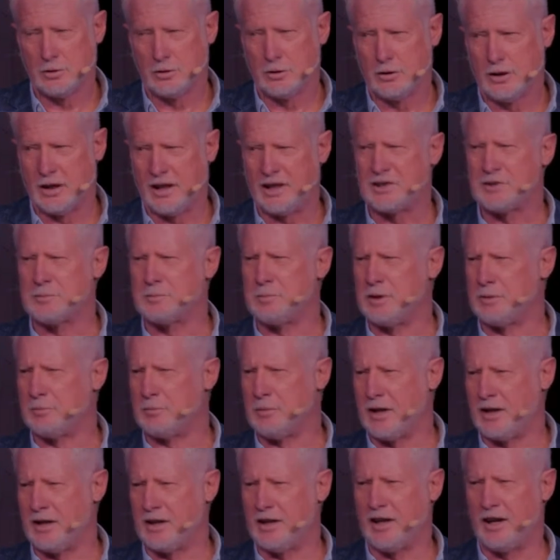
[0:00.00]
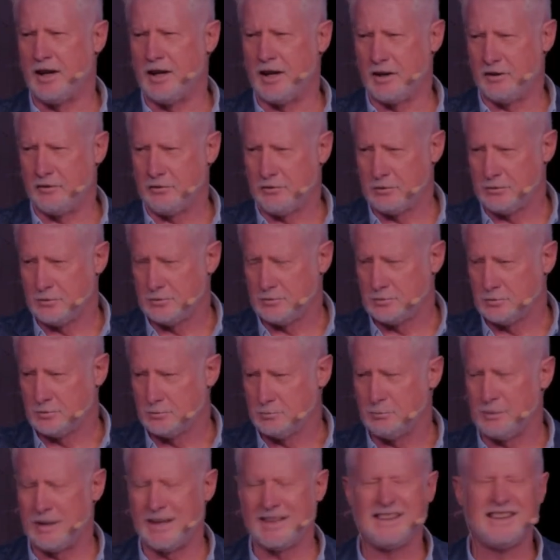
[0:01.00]
I spend my life
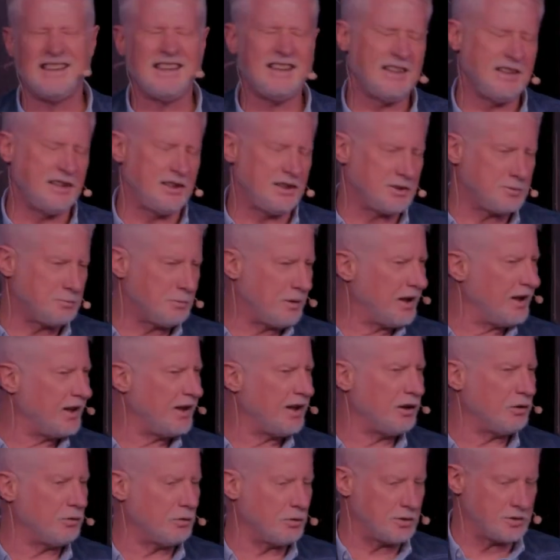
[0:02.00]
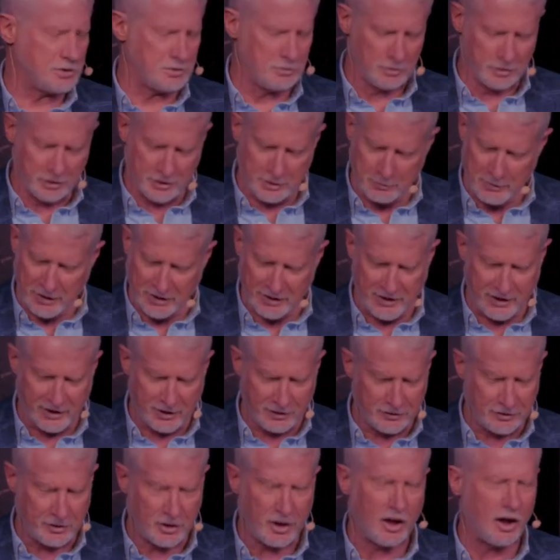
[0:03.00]
my days, my hours, you look at my
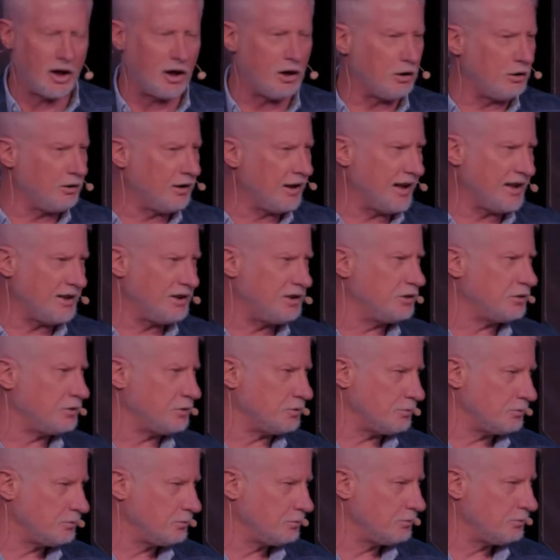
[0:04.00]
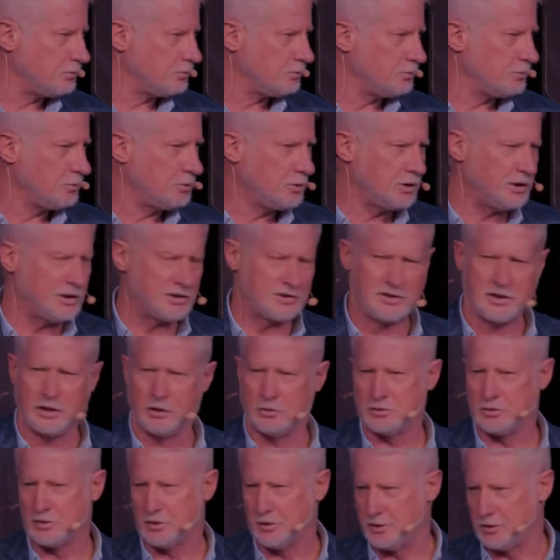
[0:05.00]
calendar, all I do is
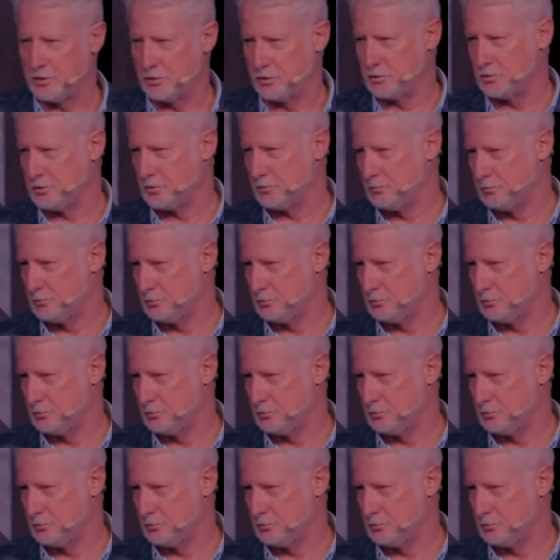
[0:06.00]
coach leaders.